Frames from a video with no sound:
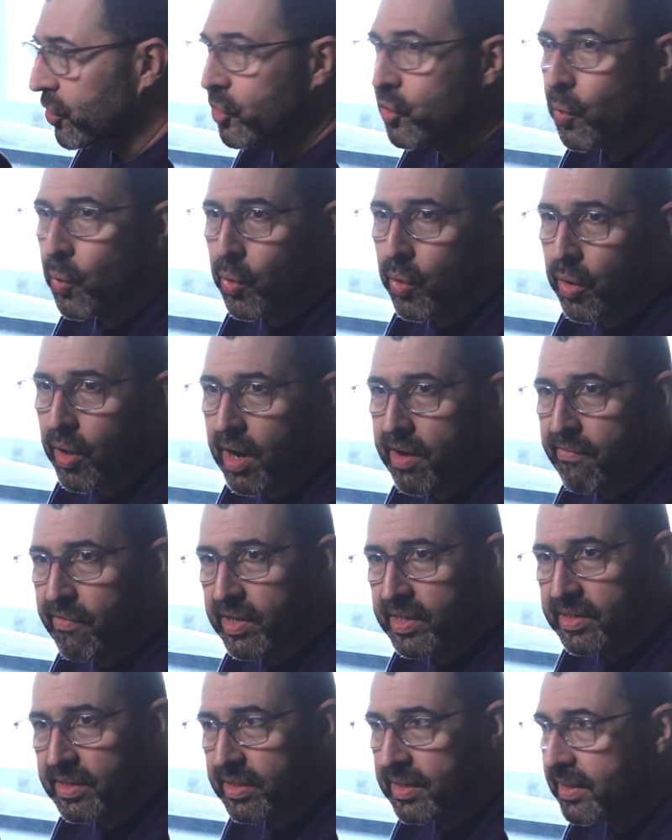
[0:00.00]
store I
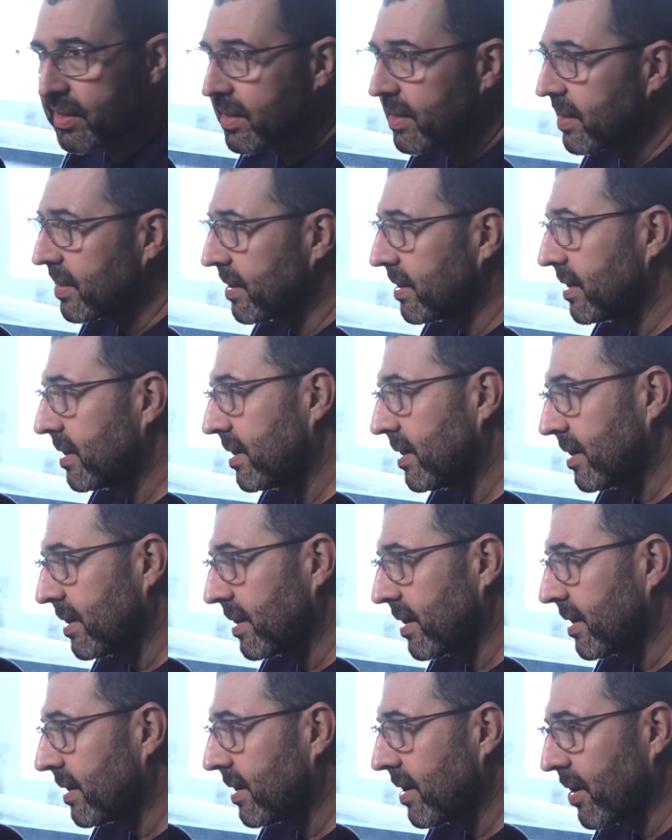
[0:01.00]
visited and
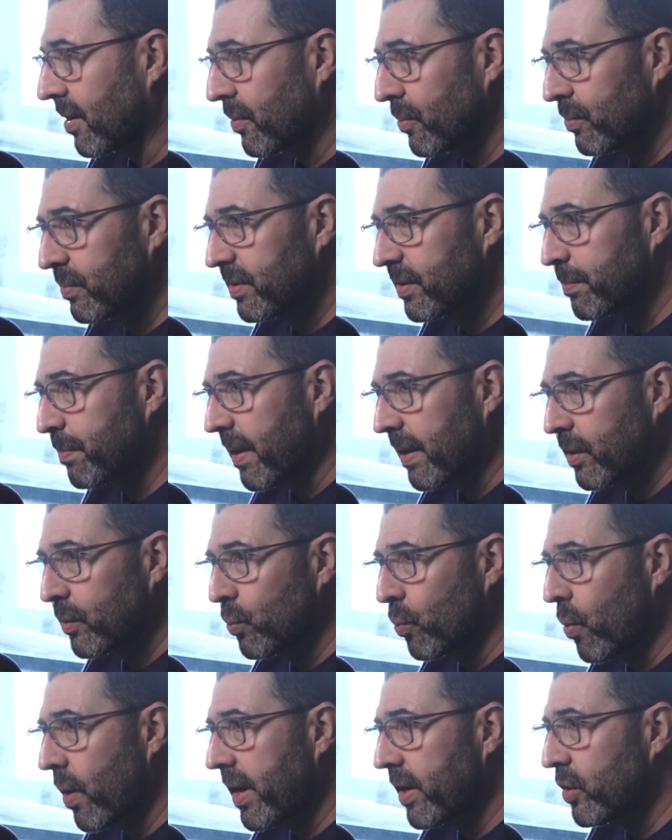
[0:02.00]

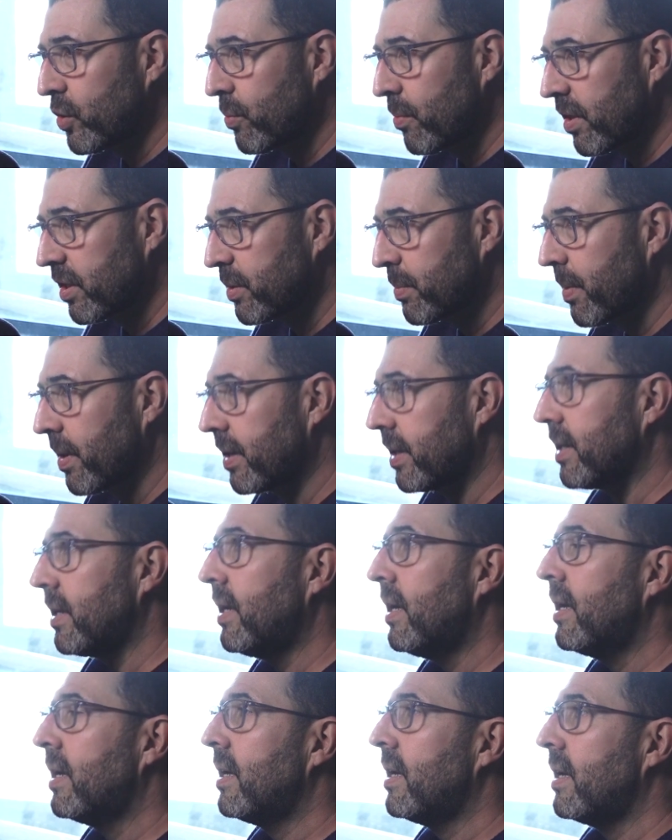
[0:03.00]
spent way too much
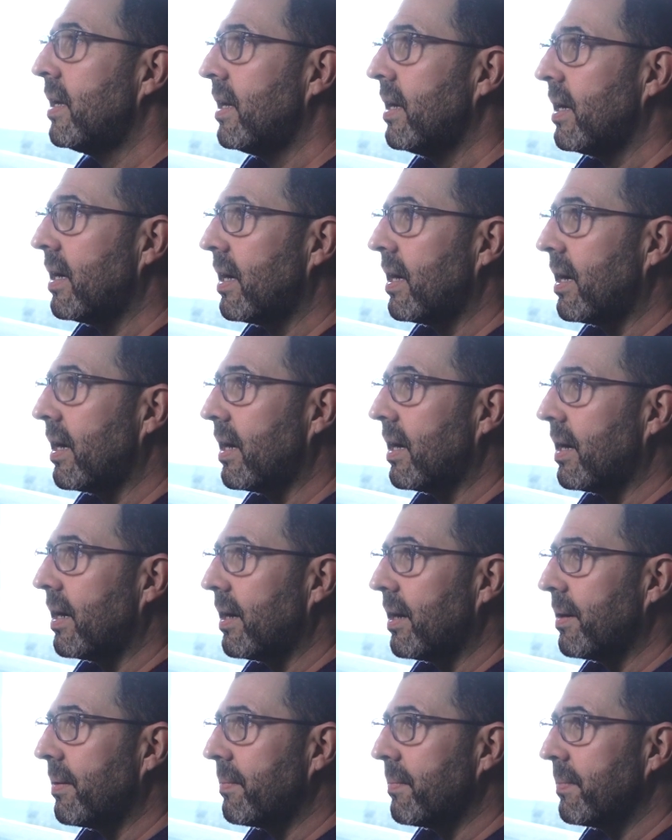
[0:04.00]
money.
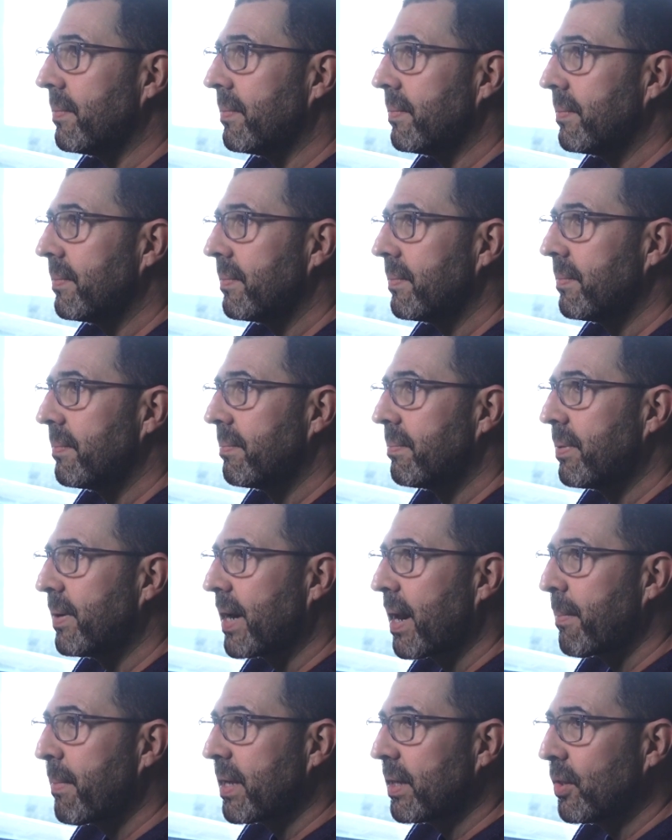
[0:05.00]

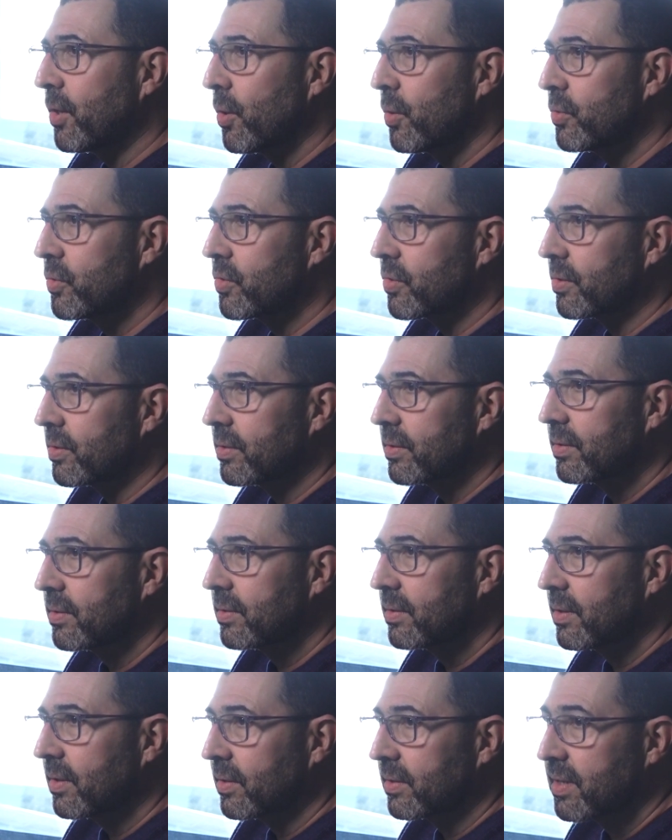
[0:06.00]
But I mean, those are,
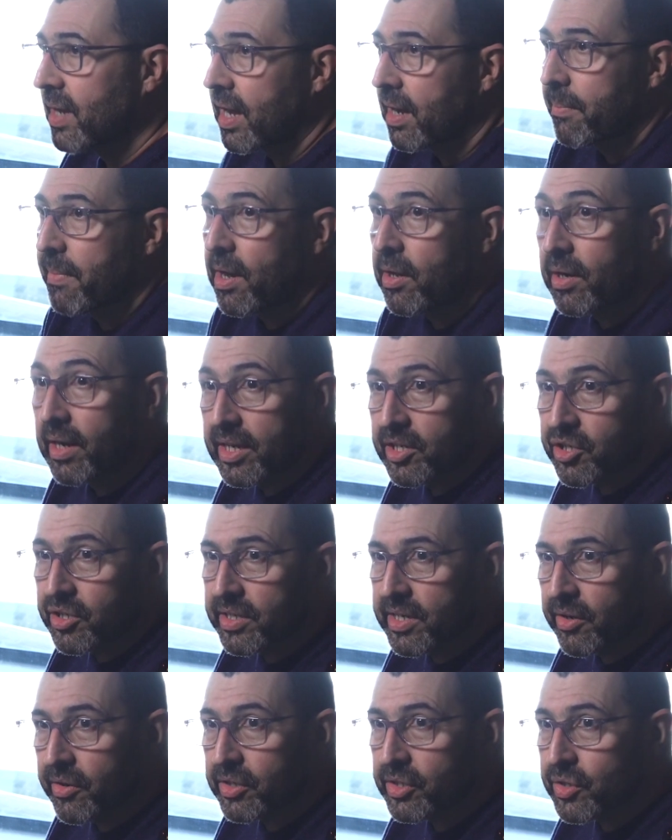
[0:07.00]
talk about
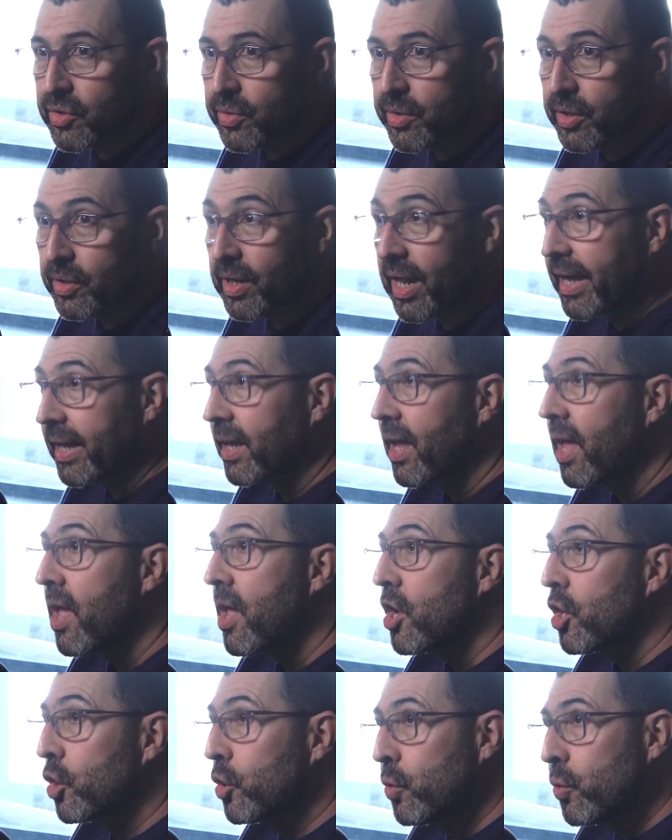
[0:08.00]
legendary studios. Like
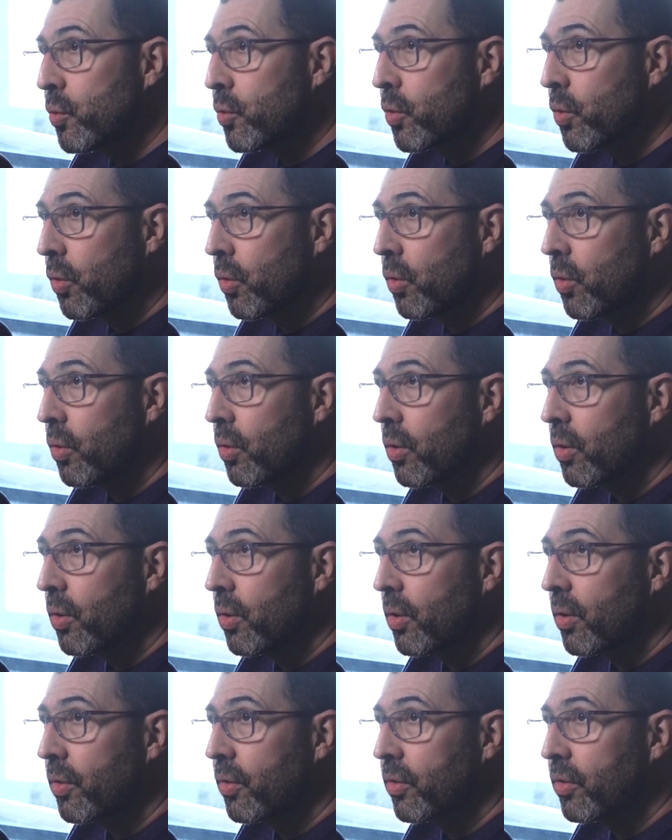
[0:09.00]
Google
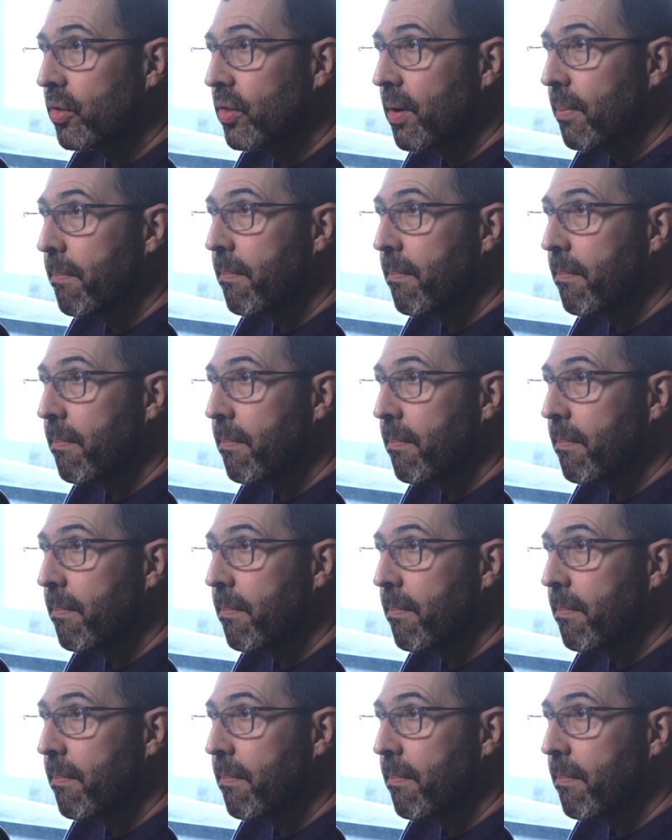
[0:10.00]
the